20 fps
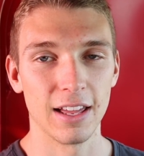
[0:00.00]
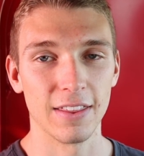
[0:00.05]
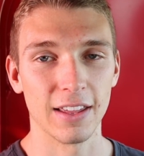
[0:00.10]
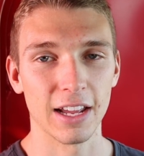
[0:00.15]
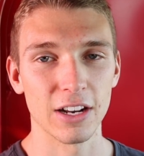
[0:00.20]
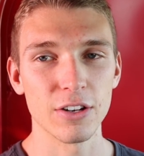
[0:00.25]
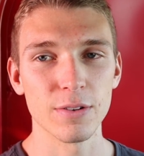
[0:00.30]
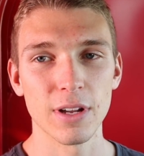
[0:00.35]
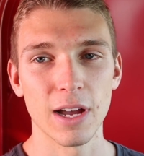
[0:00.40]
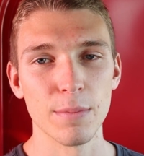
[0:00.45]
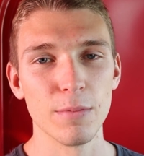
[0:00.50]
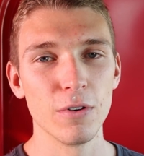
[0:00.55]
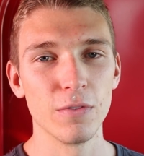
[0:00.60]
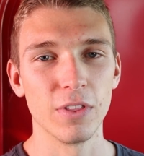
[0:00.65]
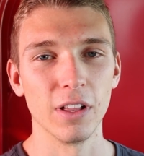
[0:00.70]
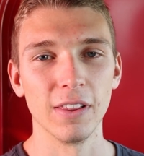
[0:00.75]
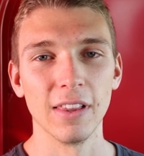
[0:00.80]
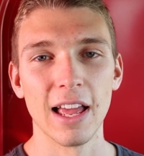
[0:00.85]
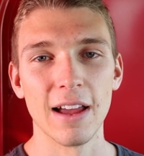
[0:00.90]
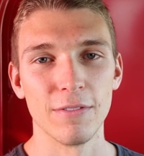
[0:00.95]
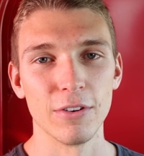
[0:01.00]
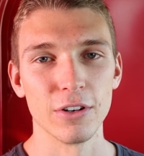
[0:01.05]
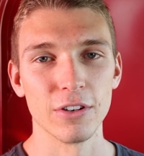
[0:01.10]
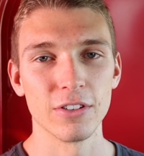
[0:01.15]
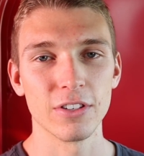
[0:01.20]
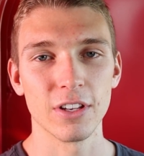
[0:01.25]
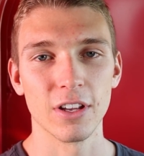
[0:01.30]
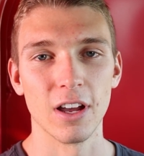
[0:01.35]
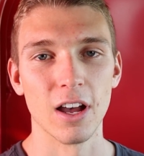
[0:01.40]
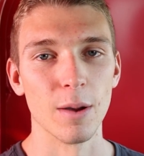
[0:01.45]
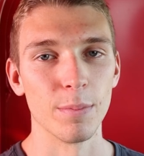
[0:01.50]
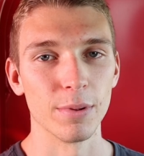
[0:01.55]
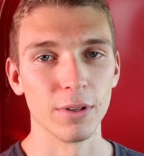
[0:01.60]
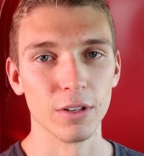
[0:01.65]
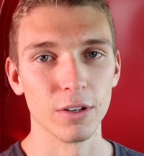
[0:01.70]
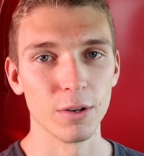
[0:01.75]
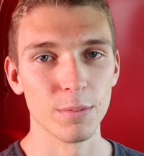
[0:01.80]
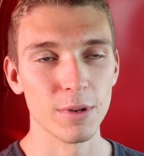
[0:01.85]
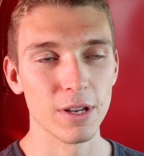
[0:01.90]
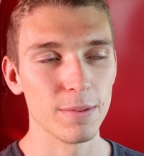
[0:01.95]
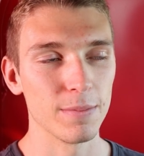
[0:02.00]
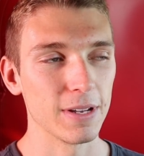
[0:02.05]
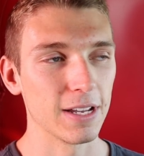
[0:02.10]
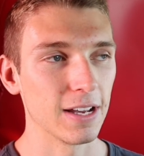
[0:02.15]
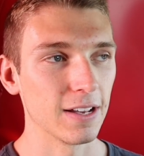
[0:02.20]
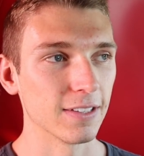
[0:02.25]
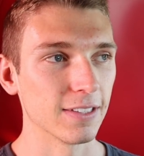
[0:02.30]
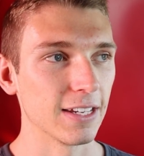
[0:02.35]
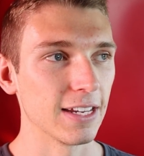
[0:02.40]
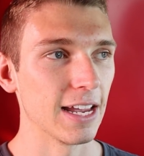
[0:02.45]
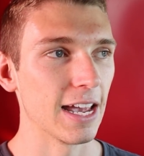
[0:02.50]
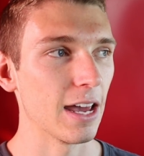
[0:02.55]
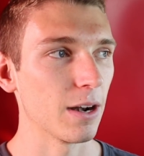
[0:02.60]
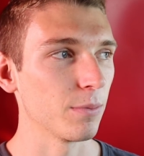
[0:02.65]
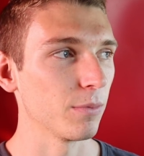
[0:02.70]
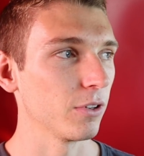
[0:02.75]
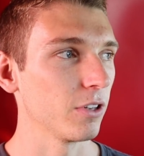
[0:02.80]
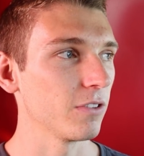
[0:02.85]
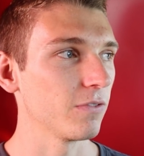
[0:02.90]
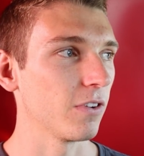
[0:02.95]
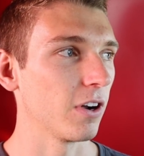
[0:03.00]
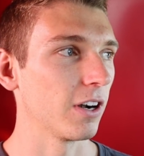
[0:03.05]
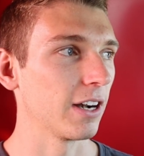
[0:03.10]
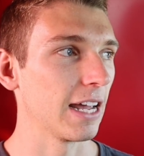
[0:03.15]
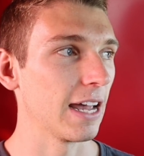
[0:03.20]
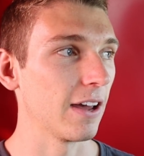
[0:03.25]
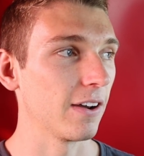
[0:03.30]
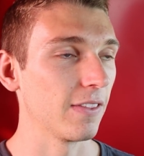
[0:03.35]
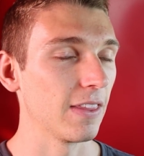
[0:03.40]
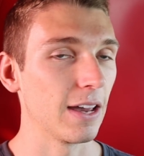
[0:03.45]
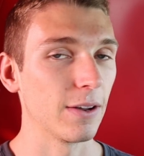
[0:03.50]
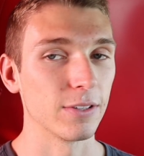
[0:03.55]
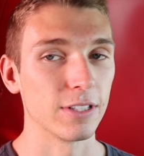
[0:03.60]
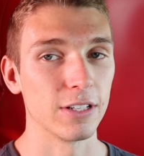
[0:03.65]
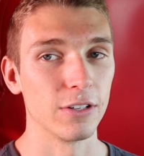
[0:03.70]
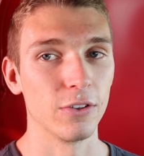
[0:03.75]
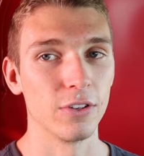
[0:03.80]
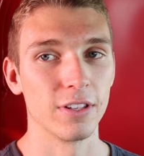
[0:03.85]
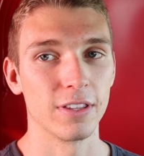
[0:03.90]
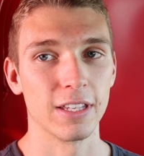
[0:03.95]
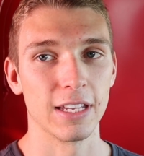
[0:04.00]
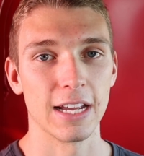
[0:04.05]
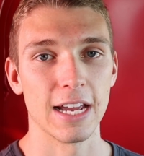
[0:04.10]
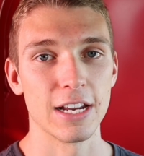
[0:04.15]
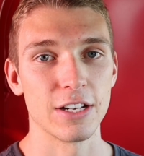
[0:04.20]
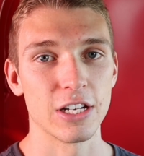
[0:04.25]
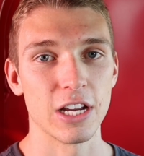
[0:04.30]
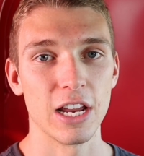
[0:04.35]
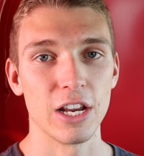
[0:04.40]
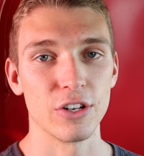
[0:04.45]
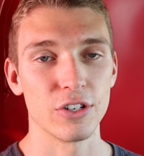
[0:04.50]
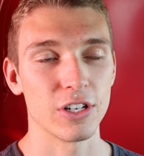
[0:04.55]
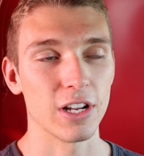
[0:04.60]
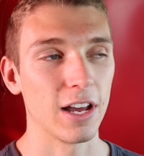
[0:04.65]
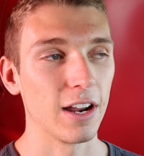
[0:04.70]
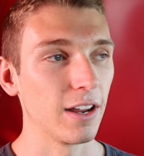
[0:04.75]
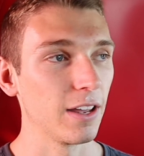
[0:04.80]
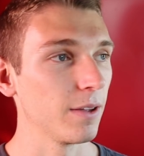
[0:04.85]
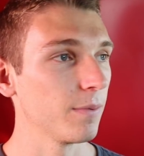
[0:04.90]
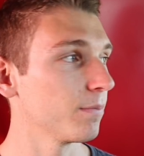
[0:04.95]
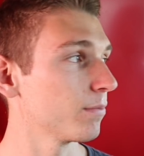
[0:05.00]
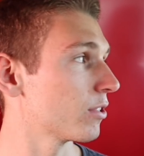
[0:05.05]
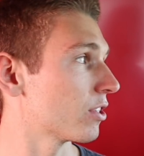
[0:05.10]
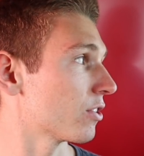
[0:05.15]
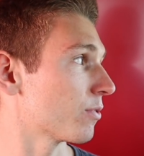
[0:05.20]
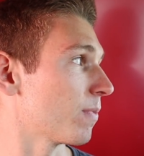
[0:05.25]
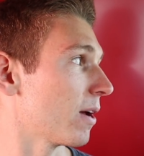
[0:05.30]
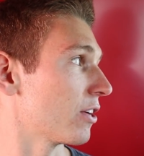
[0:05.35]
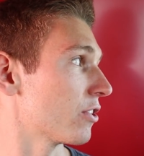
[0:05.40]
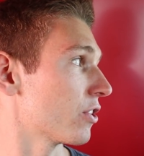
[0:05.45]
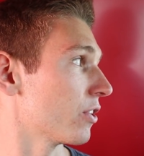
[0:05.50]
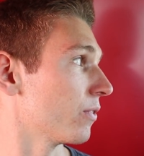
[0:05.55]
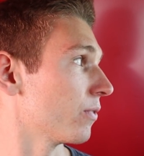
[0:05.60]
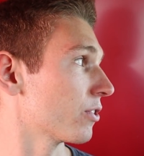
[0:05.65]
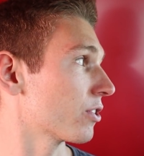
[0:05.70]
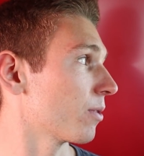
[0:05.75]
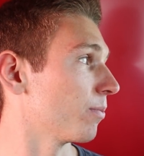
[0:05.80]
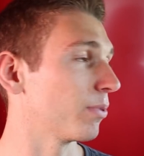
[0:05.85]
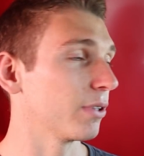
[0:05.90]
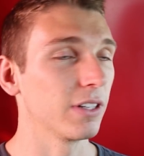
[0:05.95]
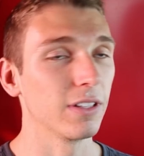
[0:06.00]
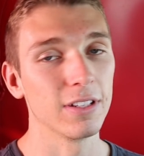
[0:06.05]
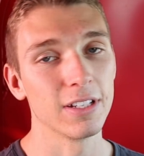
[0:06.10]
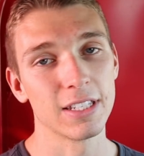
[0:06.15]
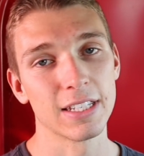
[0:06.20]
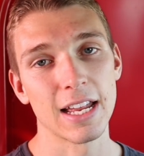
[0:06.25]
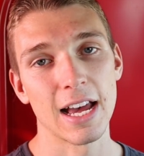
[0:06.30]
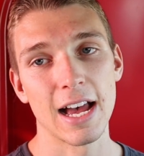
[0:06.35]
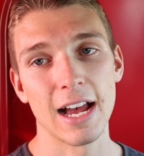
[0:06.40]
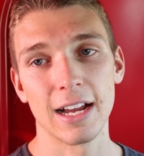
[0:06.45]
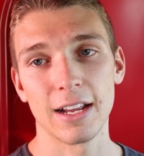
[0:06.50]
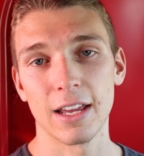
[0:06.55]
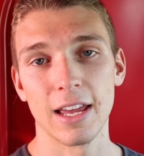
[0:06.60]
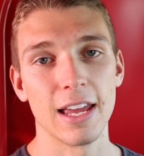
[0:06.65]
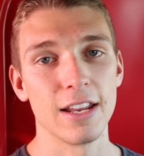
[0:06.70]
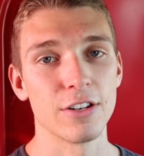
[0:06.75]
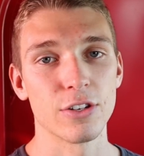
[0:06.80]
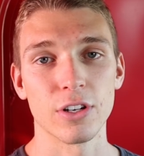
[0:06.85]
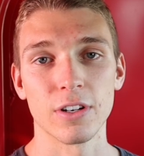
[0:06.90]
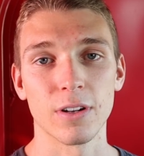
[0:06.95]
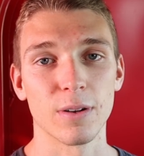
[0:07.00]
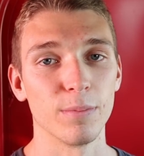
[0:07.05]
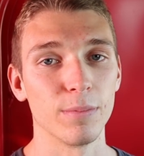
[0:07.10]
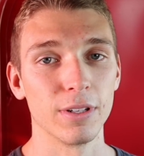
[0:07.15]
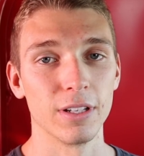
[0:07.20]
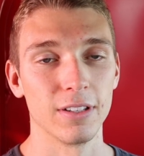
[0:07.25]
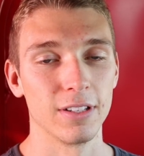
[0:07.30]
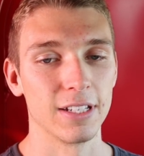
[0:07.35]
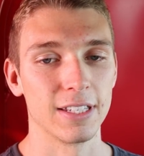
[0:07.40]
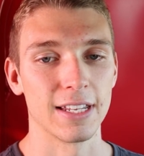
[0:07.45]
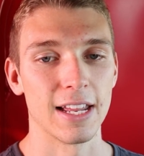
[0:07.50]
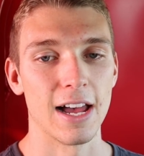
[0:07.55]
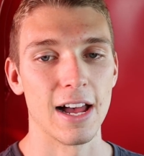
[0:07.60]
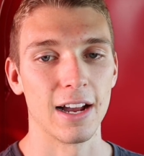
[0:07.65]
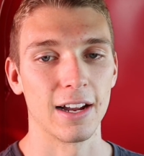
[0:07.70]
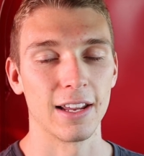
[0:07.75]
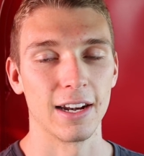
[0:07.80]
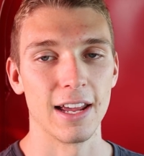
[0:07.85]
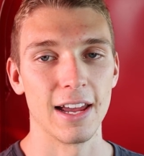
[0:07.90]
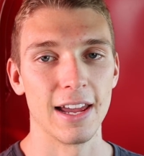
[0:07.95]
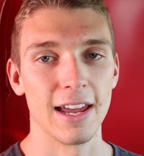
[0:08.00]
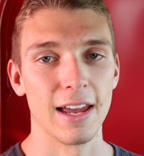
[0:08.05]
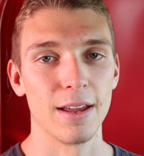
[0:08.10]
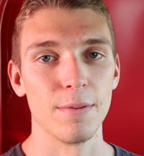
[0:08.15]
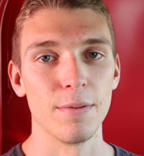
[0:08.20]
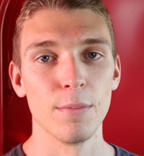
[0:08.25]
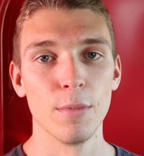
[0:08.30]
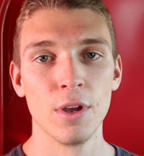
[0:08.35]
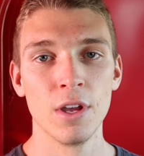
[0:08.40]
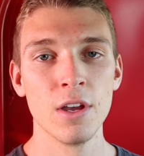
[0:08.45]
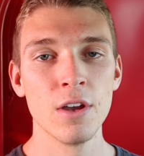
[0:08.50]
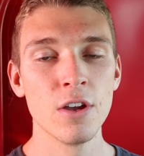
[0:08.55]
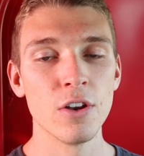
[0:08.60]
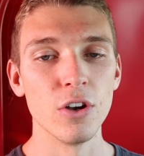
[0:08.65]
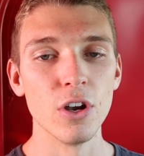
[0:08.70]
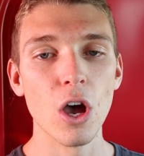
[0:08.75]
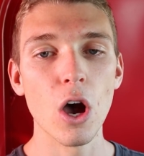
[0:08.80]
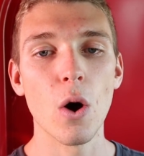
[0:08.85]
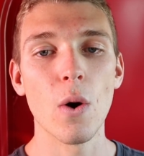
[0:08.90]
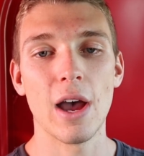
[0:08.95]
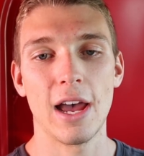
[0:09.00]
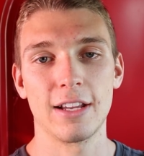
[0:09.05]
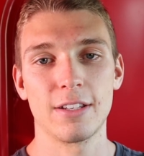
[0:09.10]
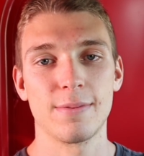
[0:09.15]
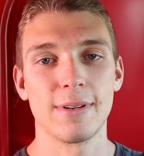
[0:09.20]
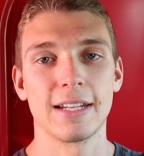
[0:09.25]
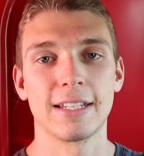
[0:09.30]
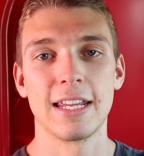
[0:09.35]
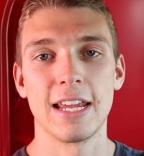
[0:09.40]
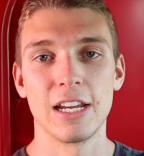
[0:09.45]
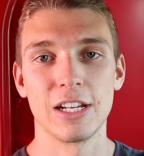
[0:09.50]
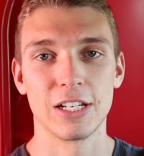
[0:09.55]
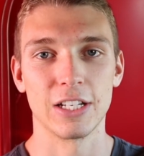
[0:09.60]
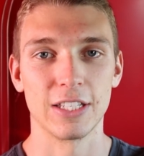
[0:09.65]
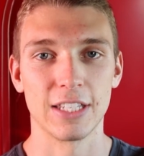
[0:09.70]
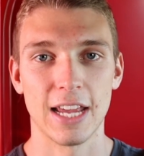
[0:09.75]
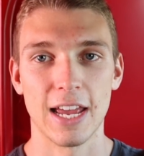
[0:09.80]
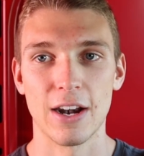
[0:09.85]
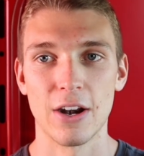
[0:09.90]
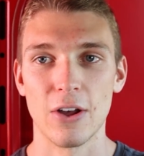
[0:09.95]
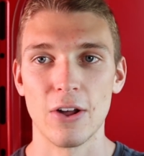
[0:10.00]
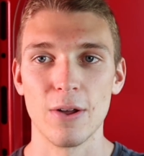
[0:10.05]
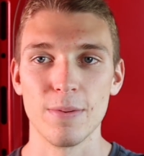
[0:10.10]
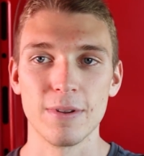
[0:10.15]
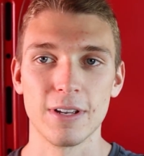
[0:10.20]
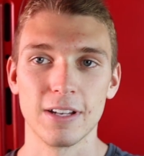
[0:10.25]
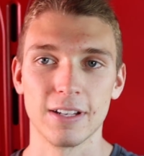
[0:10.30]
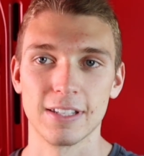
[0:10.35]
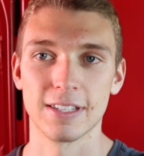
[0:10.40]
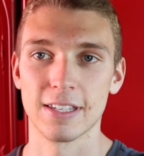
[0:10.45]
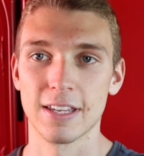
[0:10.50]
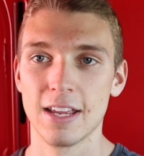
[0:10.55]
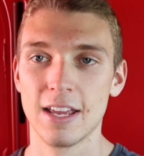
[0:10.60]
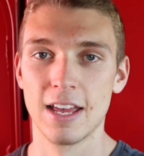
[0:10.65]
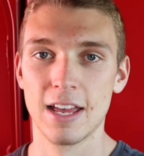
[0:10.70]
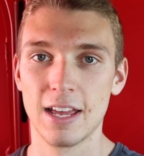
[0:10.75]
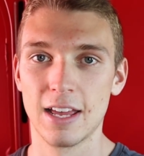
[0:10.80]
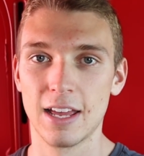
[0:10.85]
think I moved the levers up a little bit because he had them really far down, and that was the only thing I changed on it. Suspension was completely stock, engine completely stock, and I had no expectations at all because